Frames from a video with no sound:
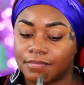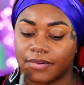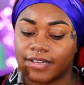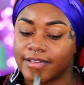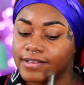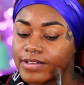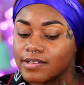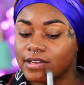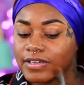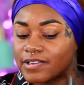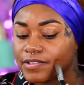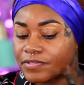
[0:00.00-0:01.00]
but
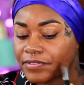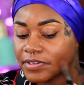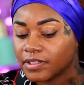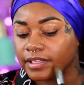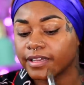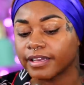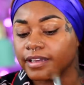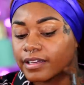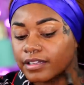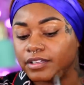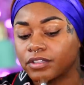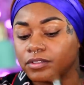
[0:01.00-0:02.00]
I feel
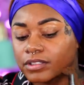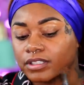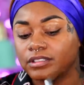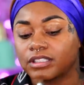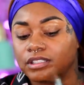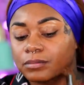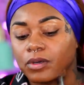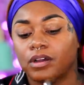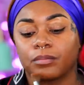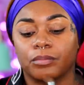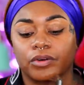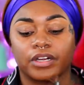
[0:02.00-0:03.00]
like using this
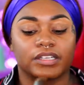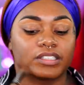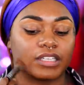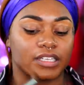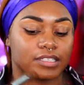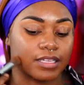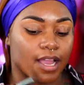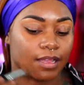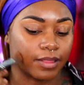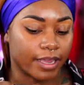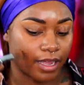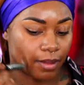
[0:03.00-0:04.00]
small brush is
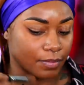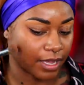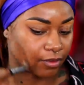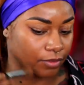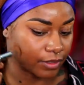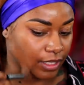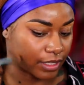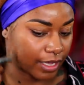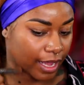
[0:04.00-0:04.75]
not like I'm like really